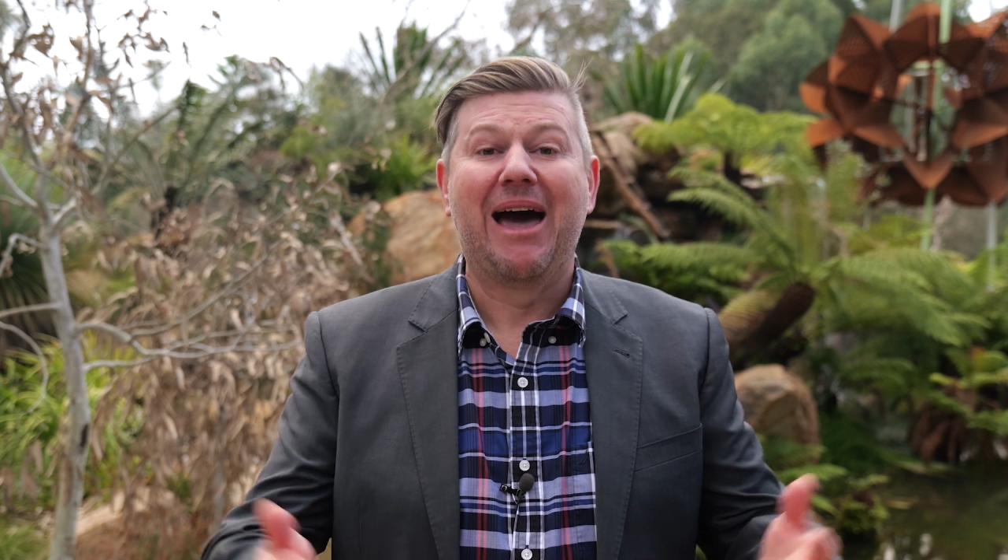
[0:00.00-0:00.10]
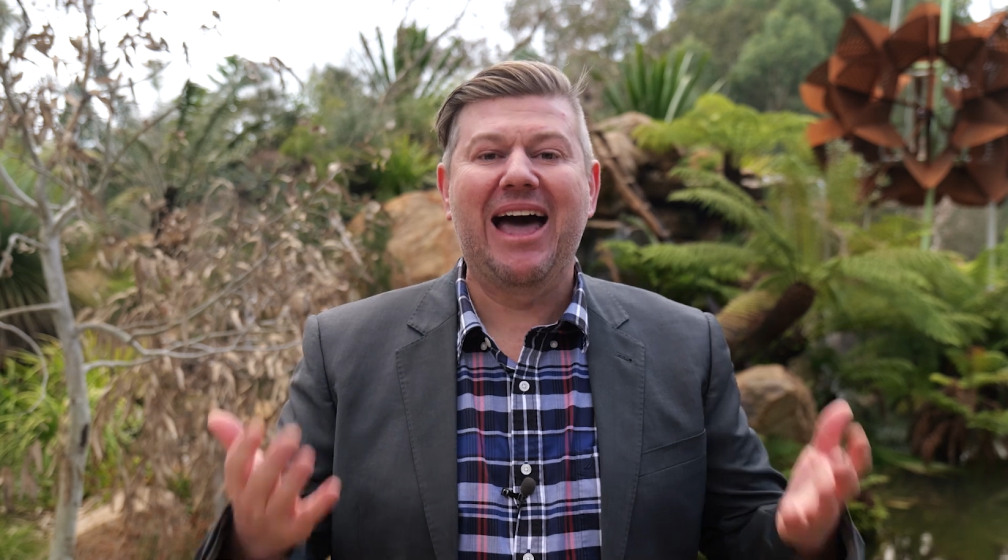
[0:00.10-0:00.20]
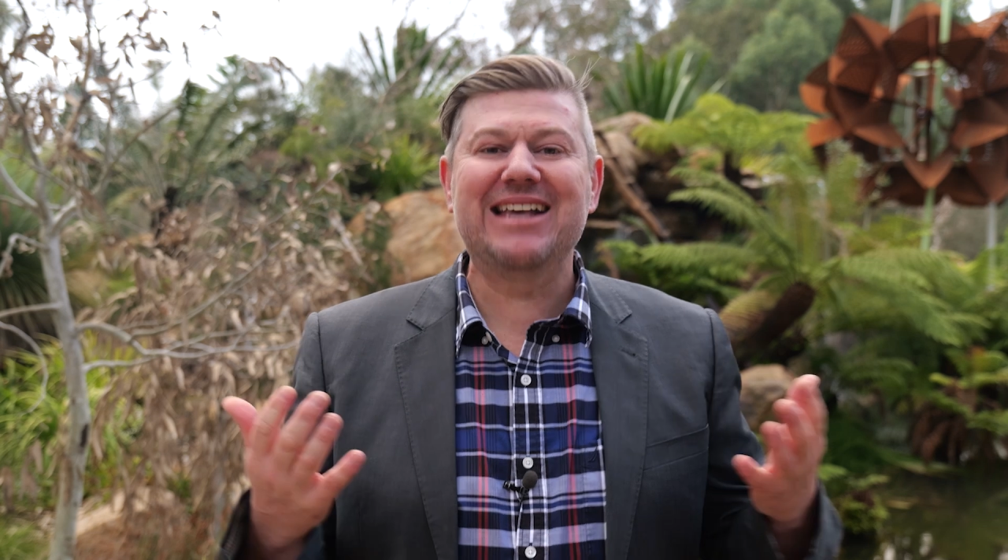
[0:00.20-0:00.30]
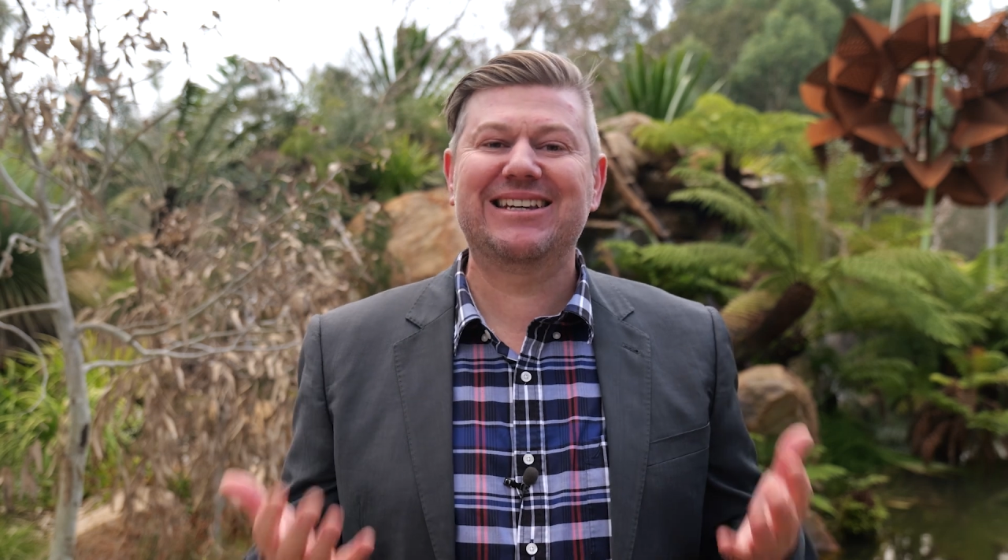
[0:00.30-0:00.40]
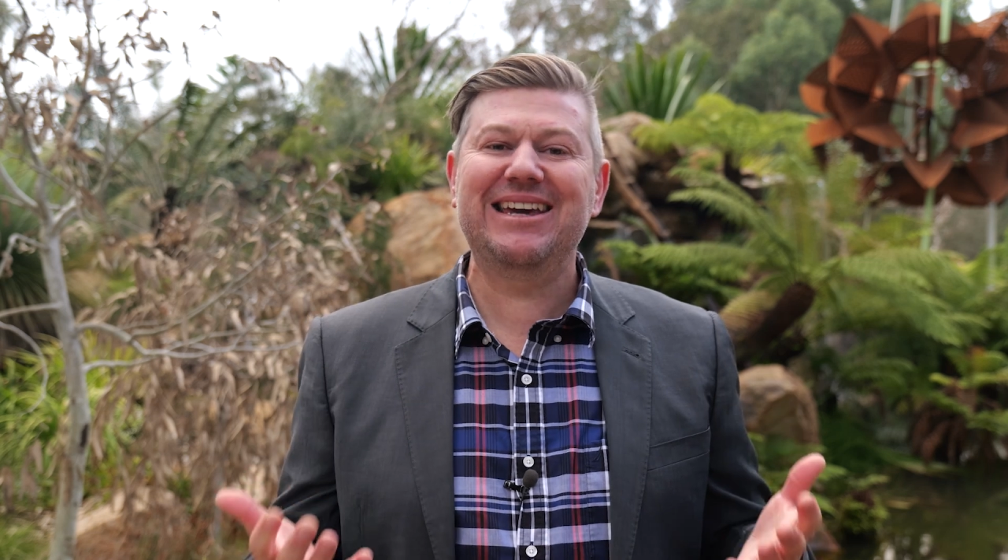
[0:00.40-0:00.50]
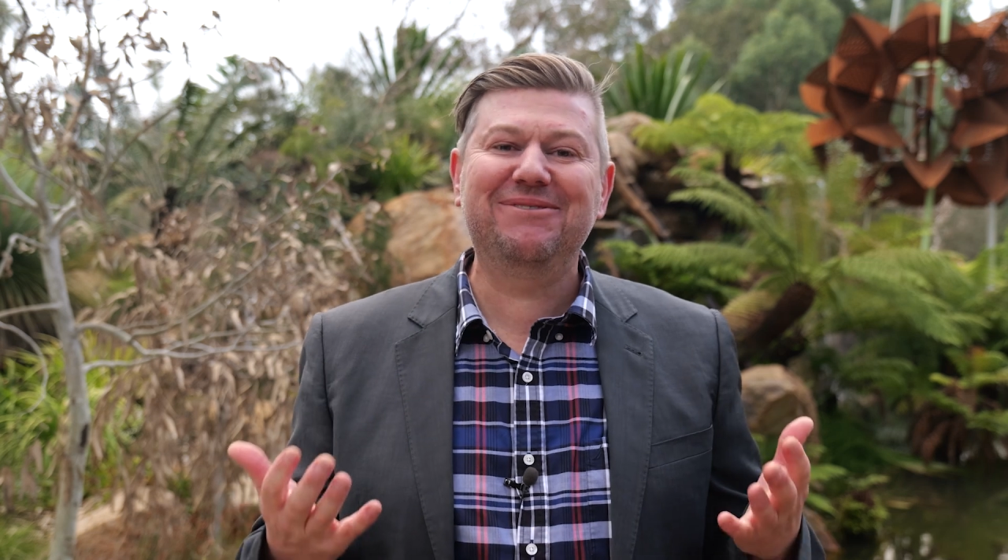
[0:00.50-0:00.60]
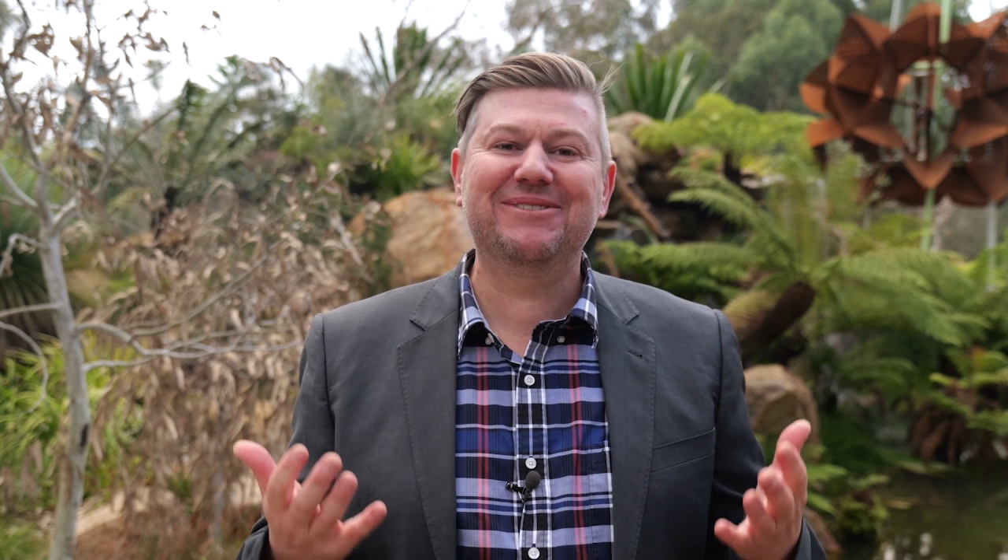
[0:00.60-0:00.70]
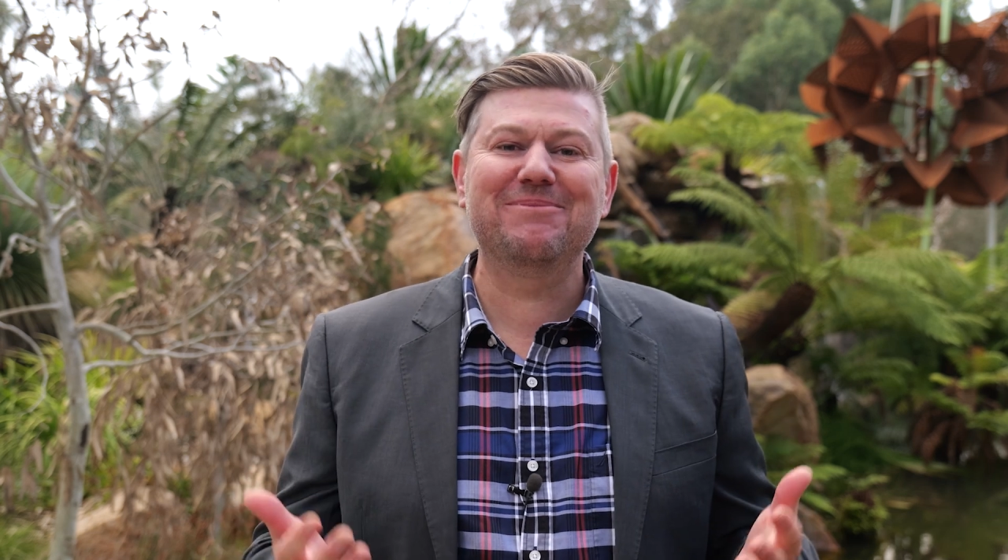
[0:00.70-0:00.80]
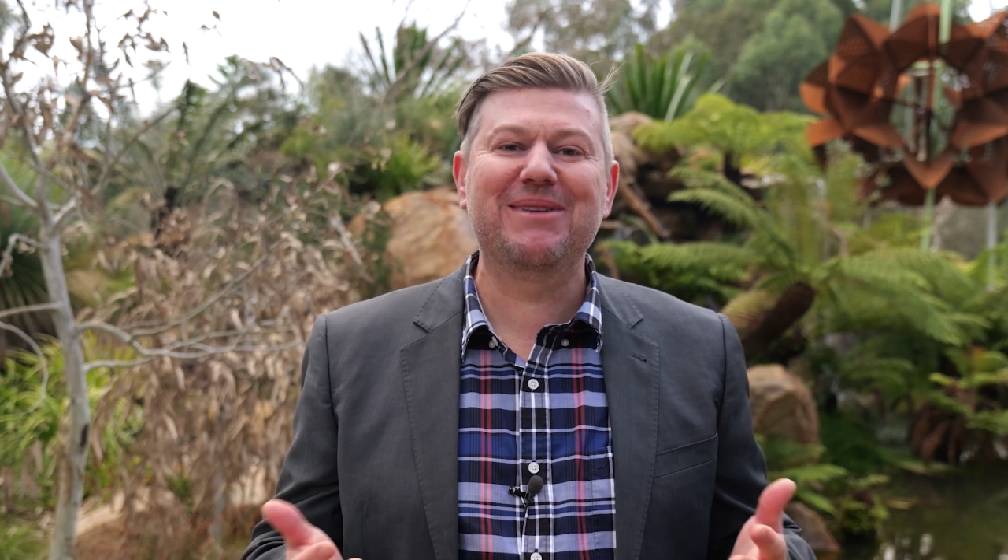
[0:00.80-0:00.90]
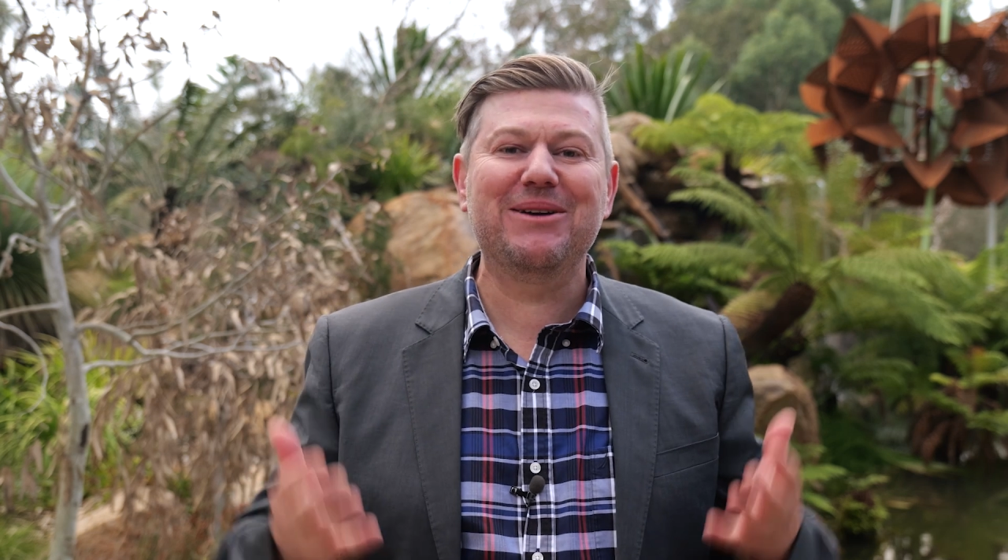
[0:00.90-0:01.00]
has
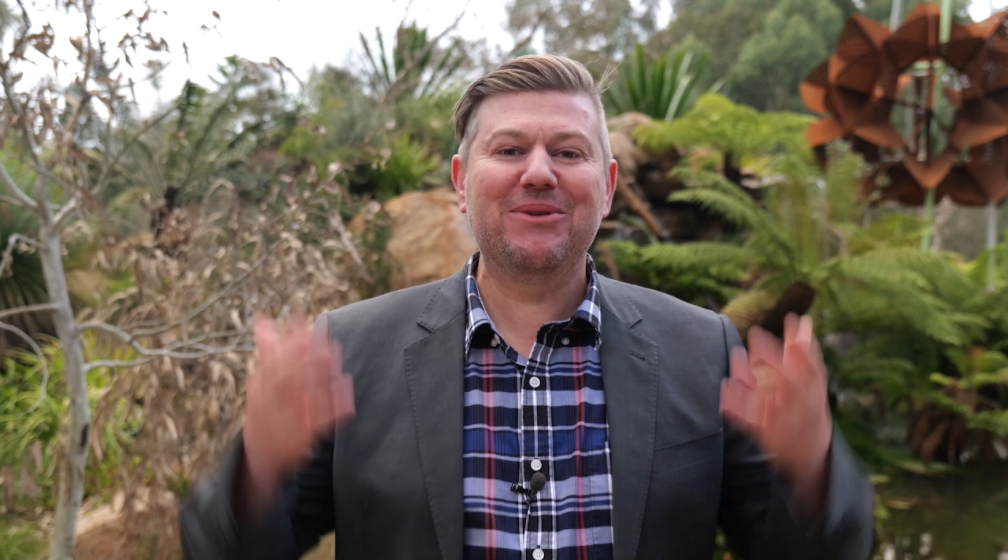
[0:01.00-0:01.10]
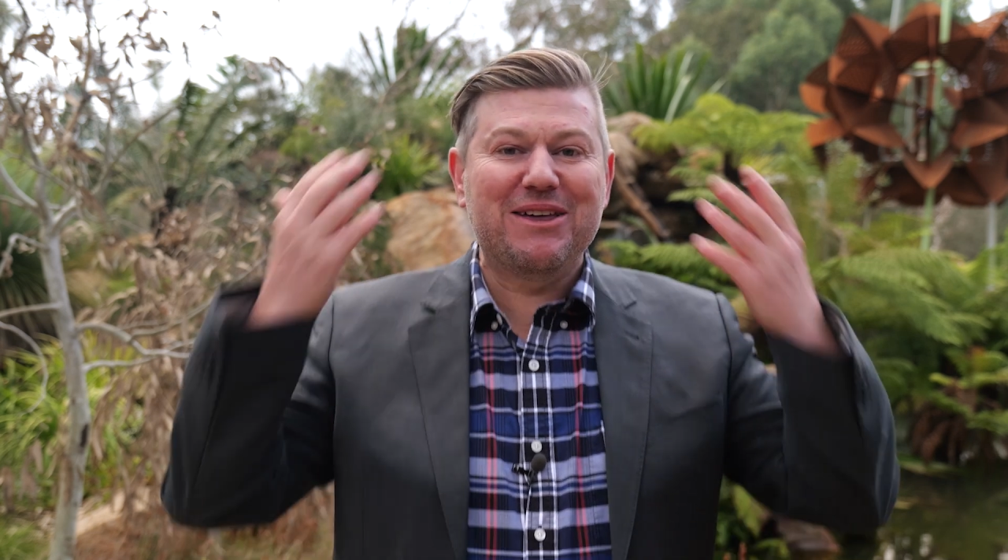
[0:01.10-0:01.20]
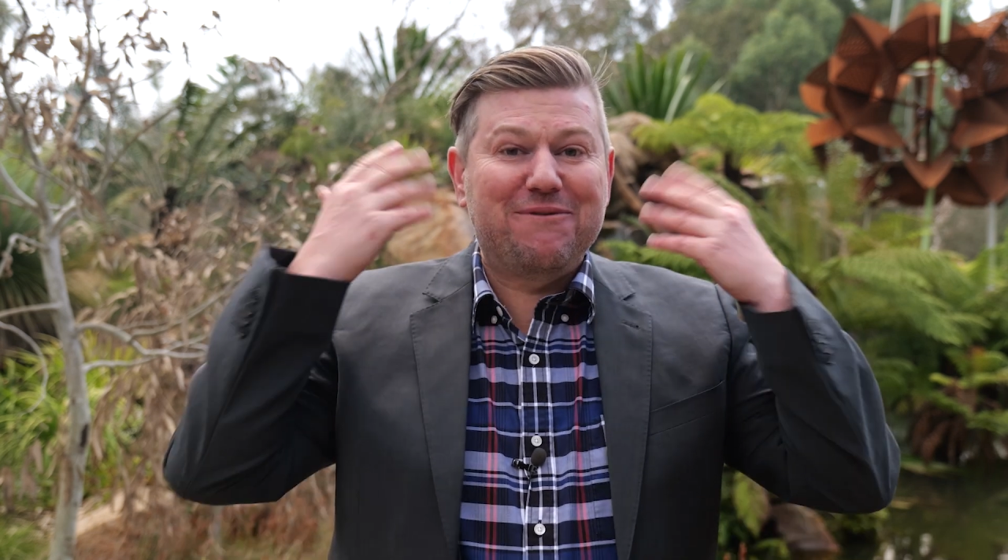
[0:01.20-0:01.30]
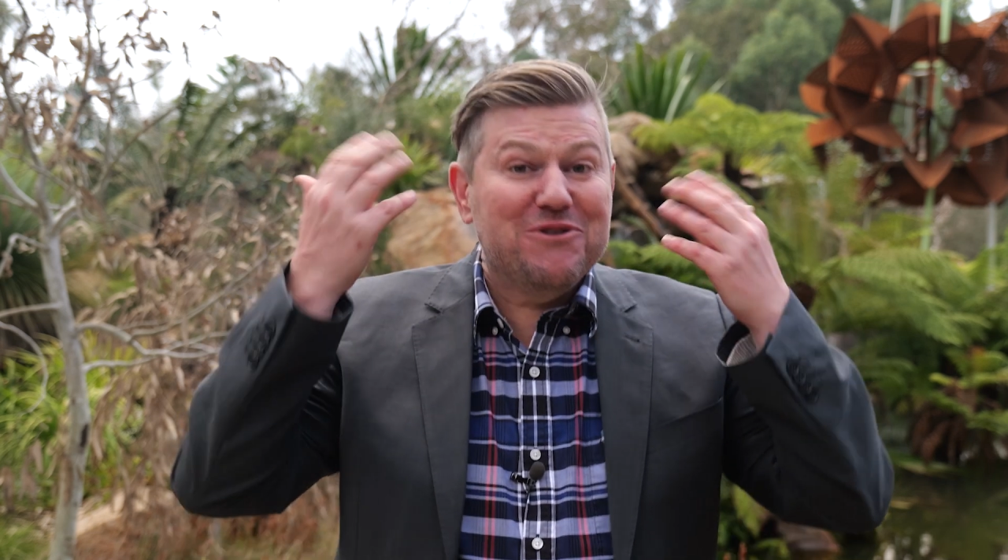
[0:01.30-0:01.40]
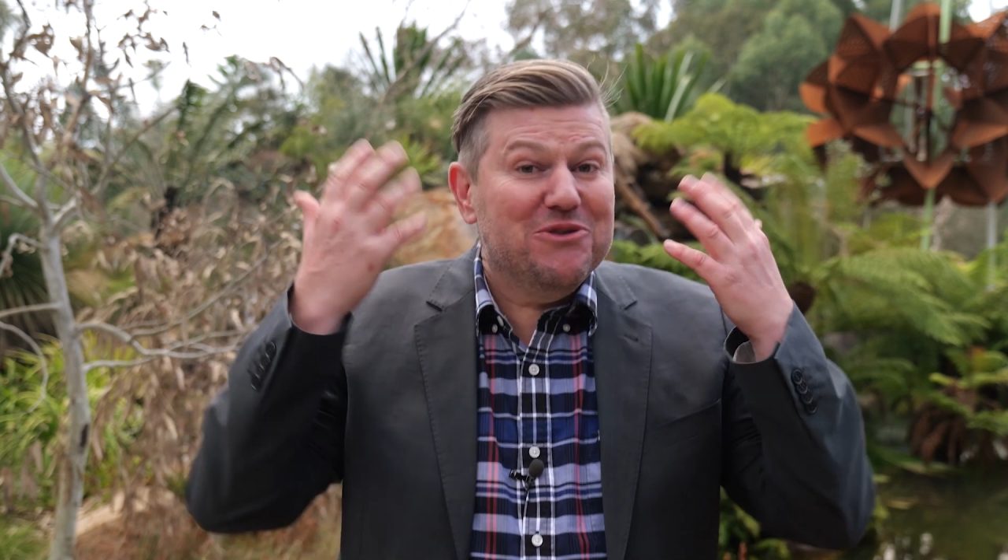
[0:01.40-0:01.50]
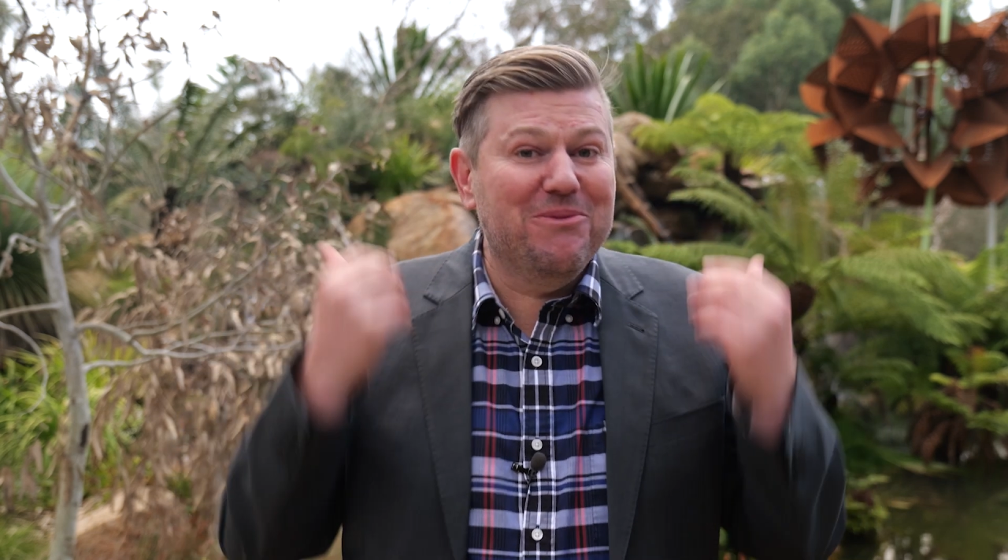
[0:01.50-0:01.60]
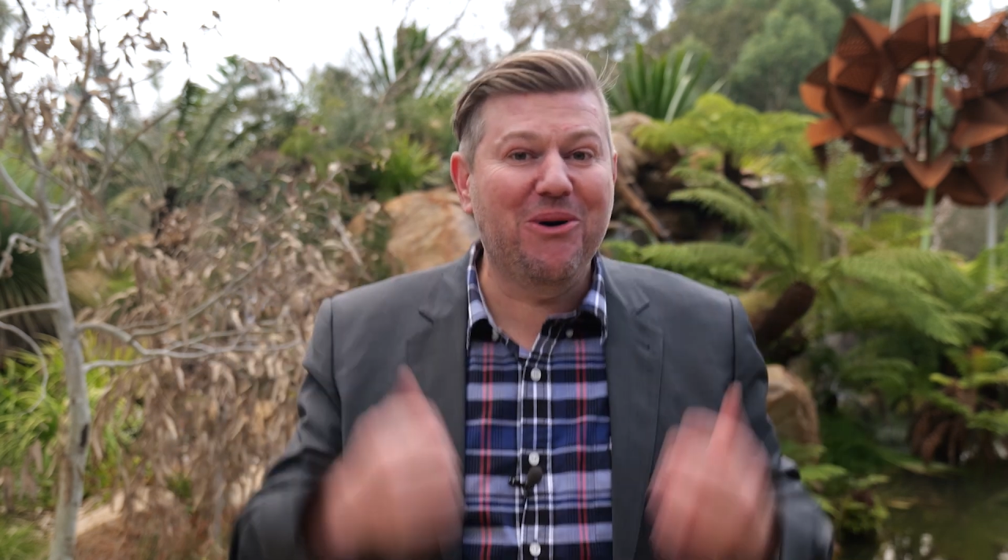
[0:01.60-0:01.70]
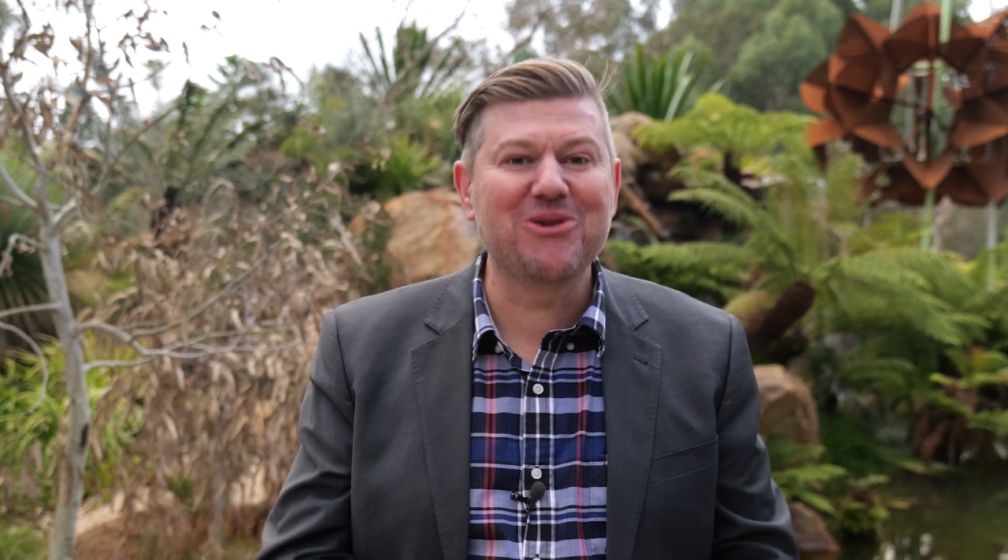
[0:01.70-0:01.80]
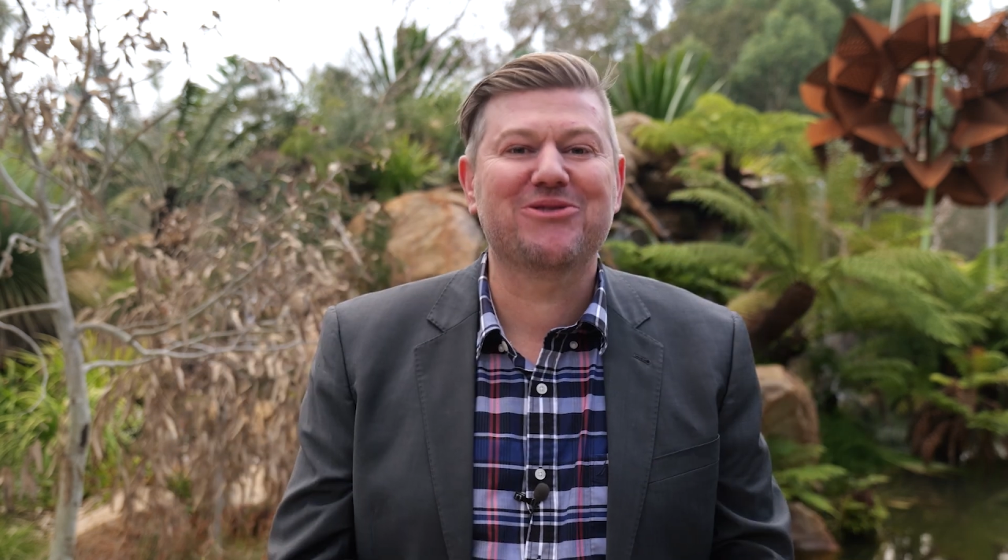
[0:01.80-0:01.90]
gifted me with a few more